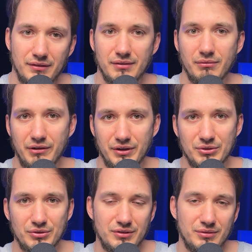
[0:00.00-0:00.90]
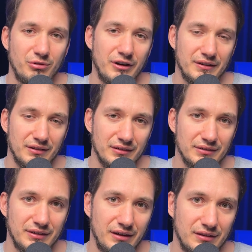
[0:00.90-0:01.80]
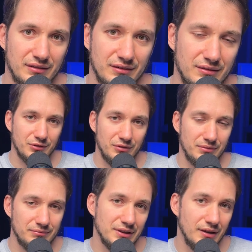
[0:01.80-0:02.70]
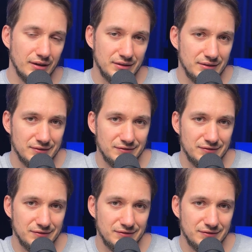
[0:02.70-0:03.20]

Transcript: it's a very good practical task for deductive